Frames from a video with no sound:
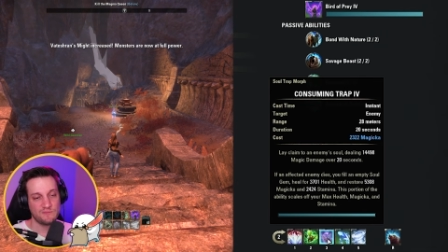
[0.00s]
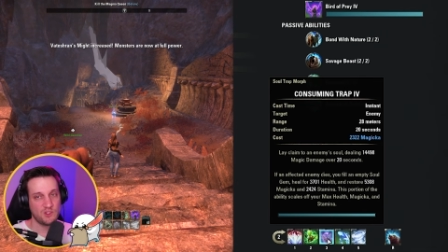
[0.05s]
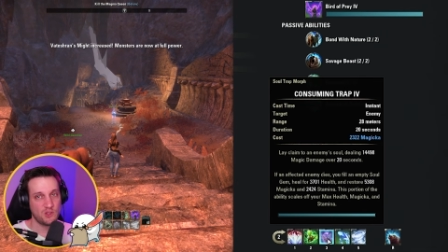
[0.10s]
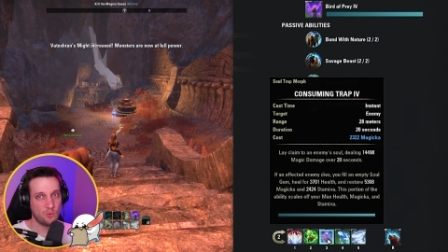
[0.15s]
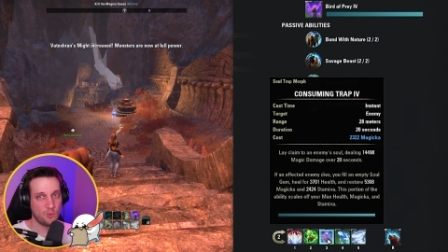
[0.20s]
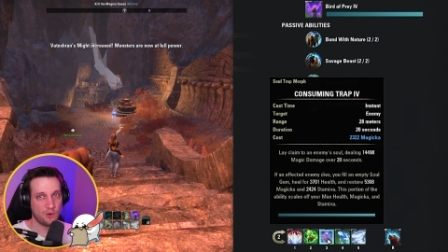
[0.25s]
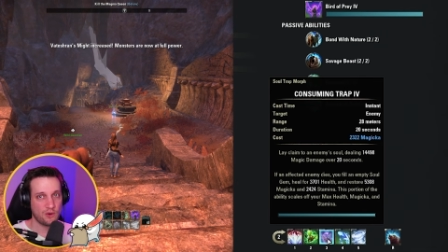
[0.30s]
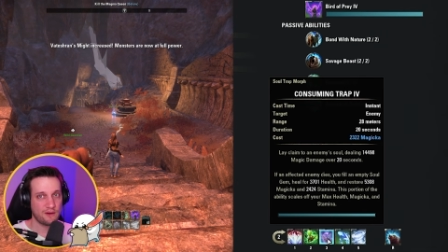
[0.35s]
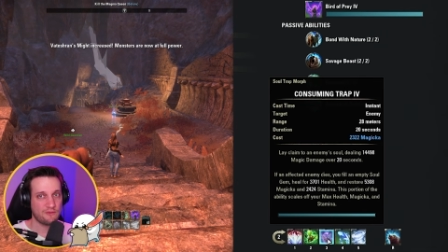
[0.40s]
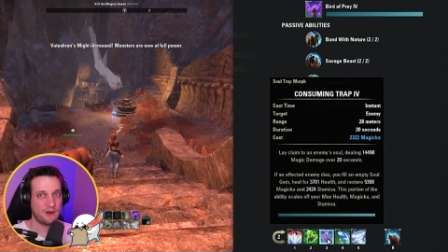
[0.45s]

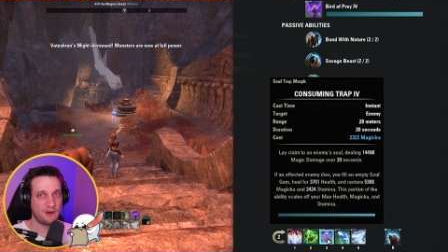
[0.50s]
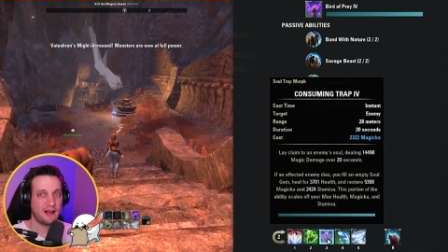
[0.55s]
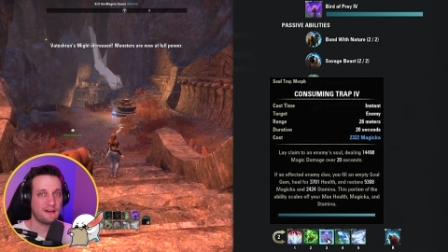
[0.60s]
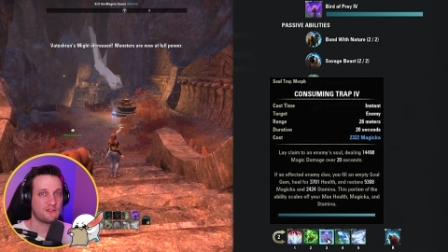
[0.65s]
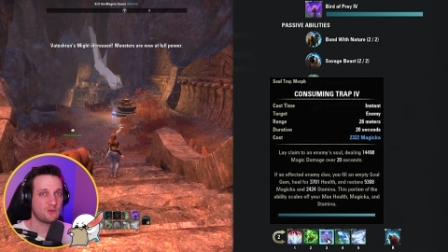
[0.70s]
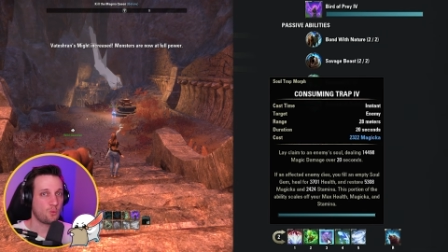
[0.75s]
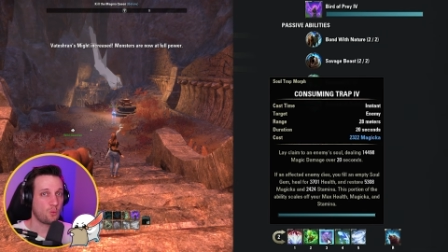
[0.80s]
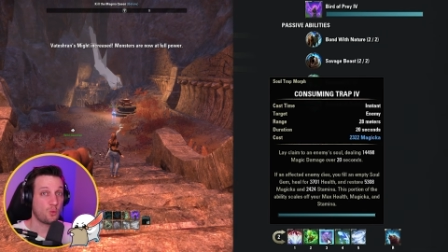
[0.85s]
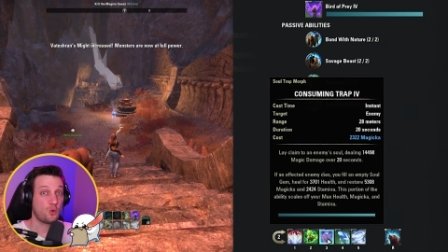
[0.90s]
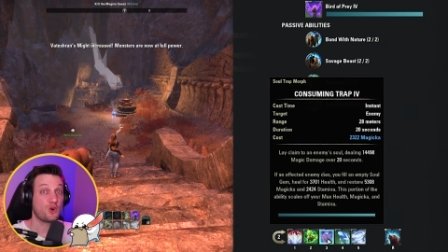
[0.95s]
you won't ever have
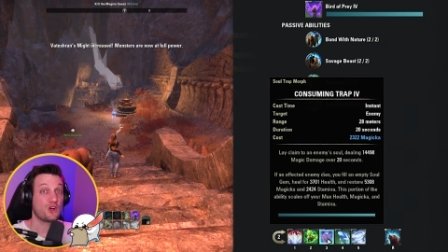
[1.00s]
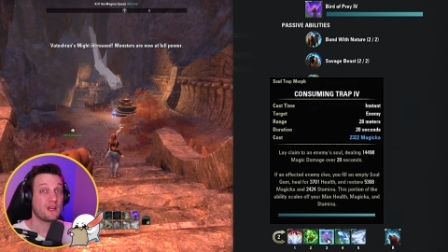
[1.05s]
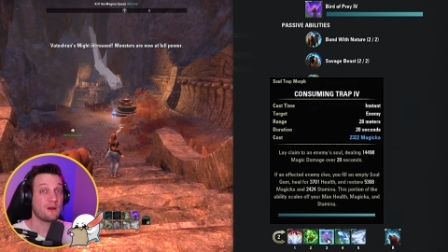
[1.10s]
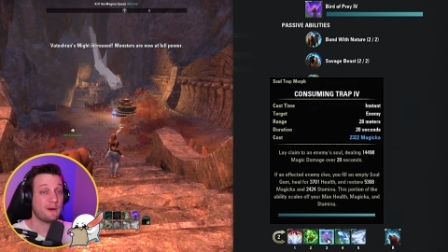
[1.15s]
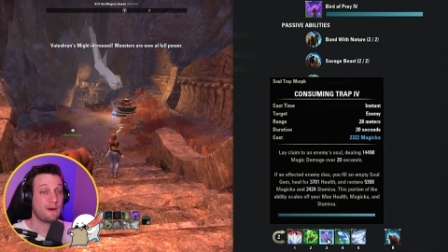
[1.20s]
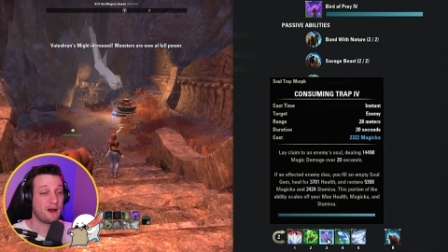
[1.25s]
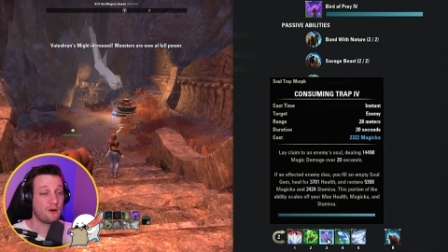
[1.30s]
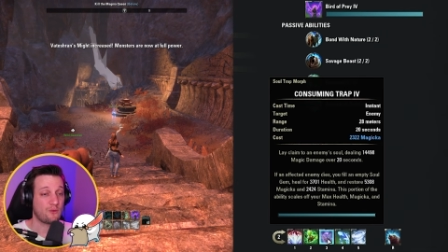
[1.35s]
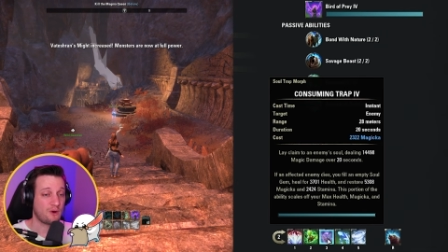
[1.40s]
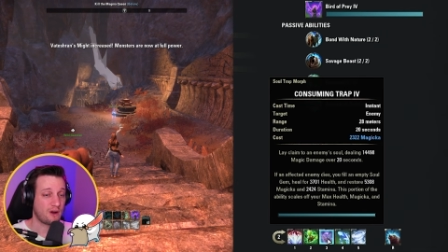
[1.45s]
to worry
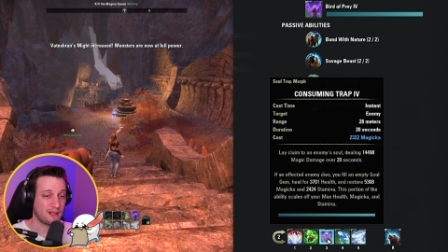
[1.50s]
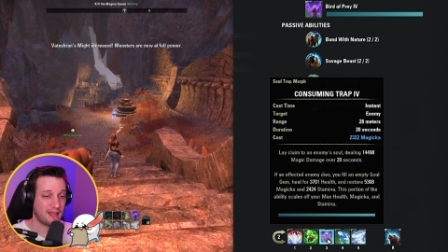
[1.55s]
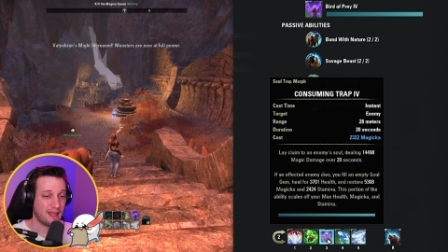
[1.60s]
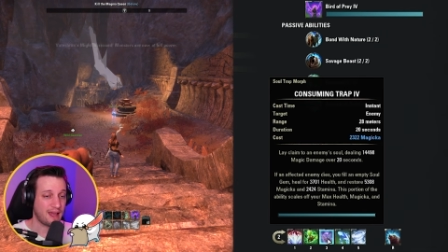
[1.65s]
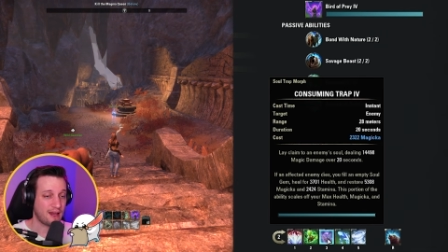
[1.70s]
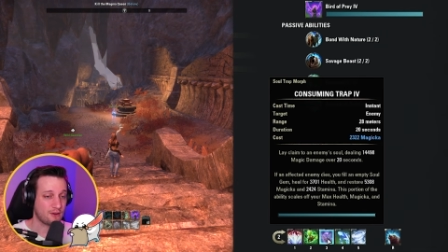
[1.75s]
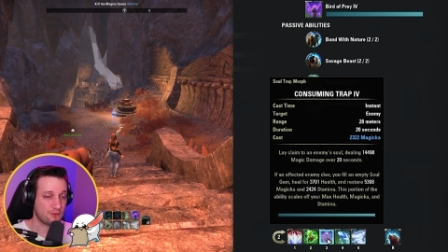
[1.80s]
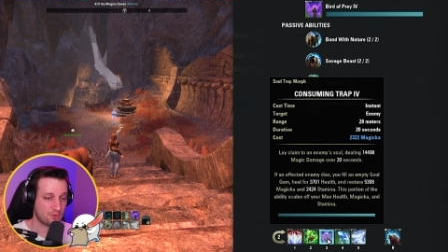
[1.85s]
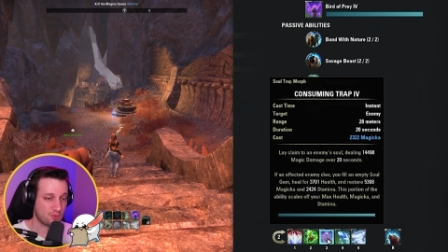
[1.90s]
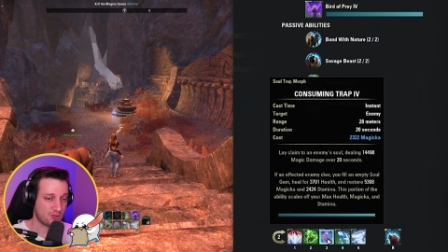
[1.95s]
about running
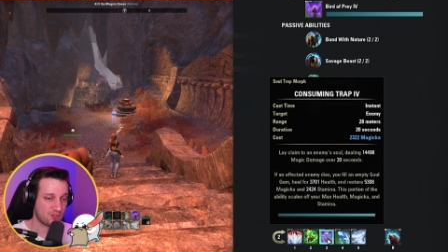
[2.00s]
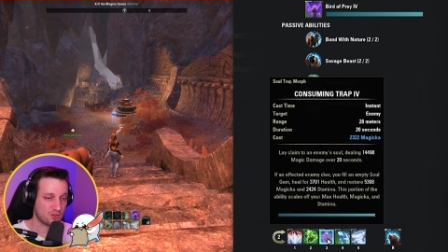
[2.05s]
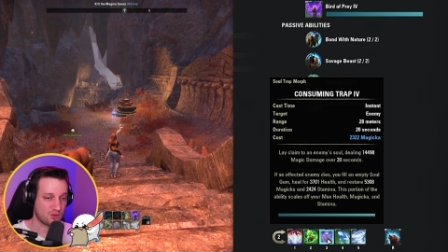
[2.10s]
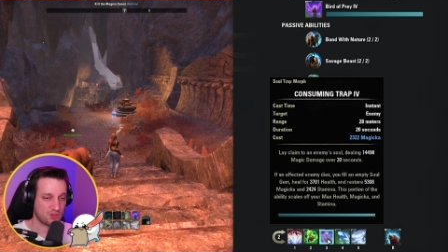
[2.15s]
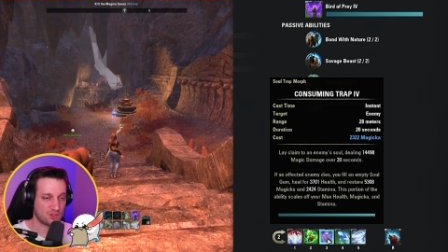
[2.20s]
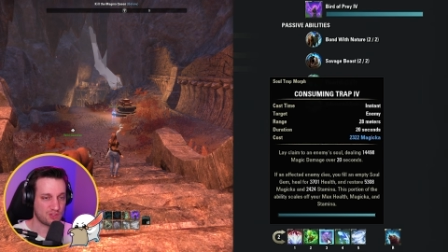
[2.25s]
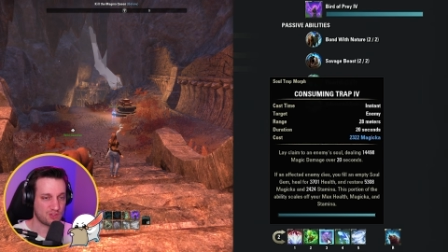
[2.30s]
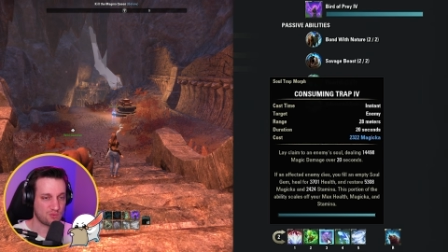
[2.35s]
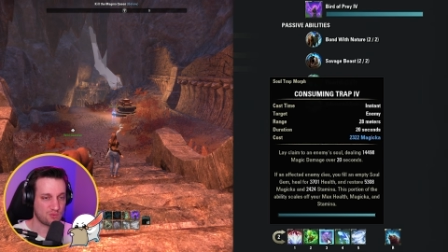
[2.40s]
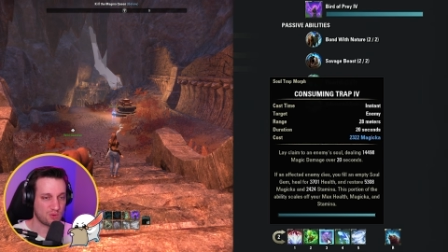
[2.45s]
out of
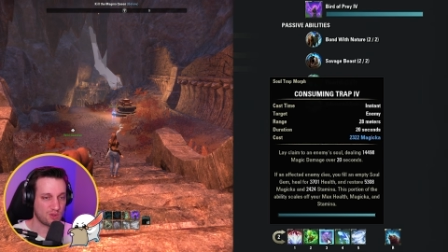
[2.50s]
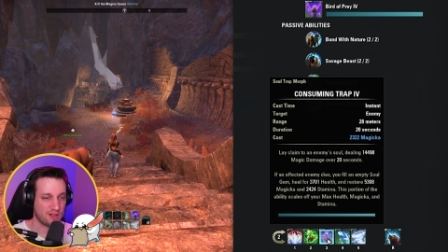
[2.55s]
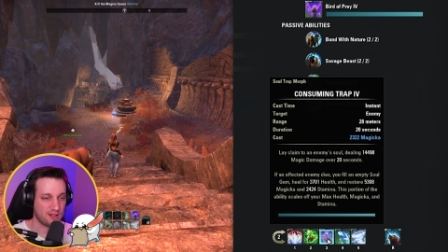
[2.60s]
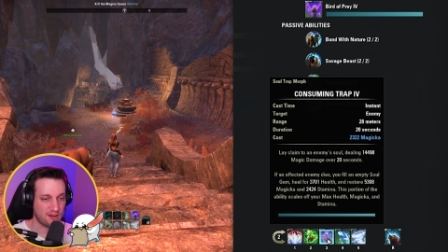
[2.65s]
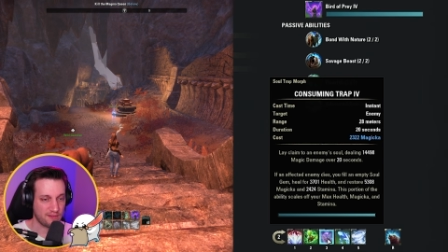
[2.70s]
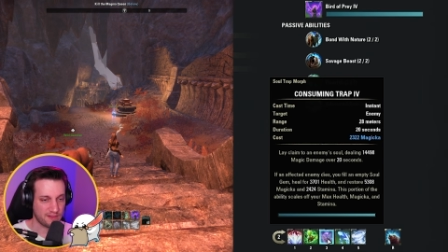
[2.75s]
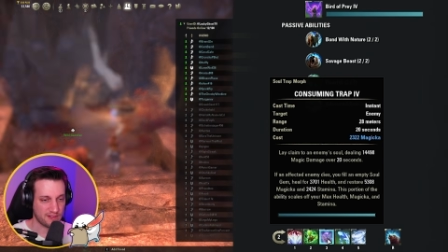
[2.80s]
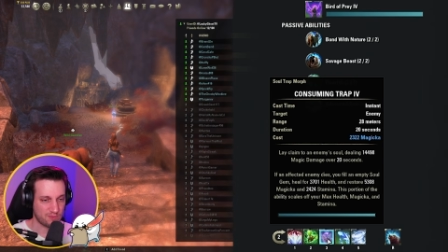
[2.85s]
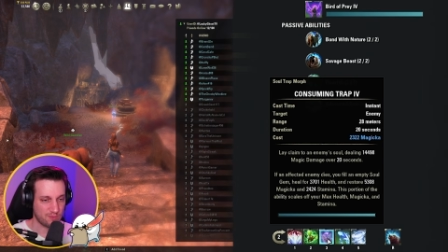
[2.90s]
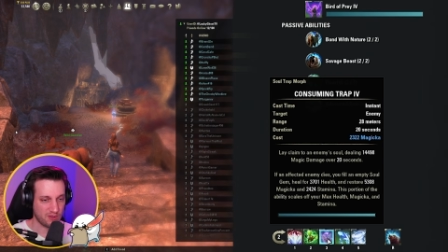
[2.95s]
resources really
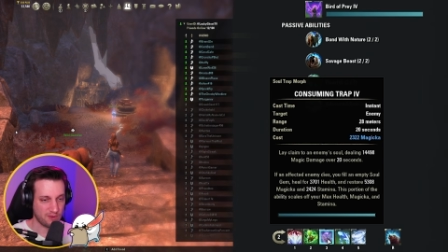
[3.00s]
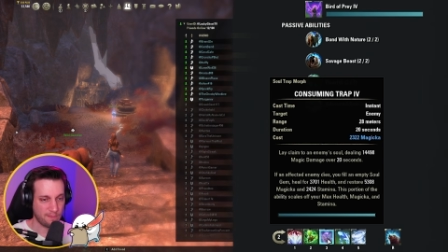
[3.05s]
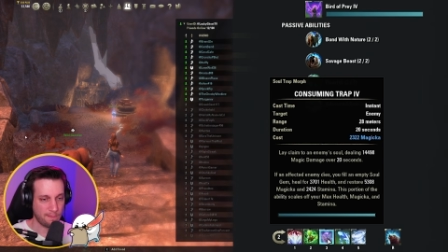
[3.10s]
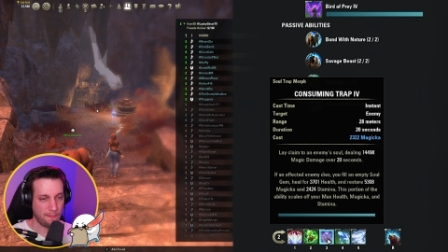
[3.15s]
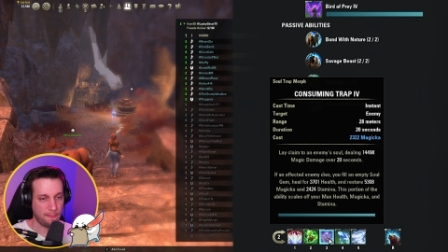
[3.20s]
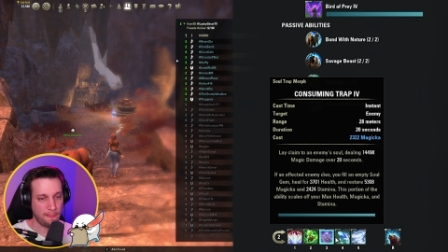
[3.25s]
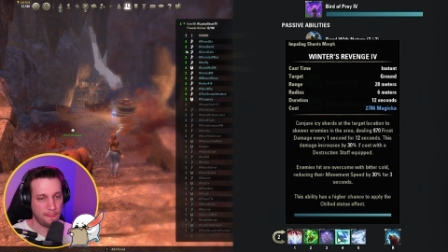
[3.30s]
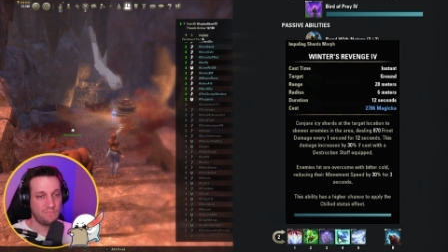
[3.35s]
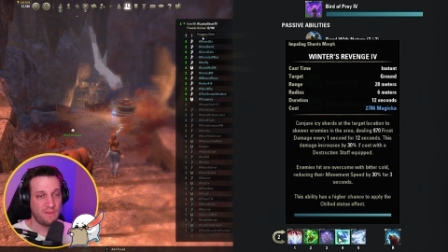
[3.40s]
on this build.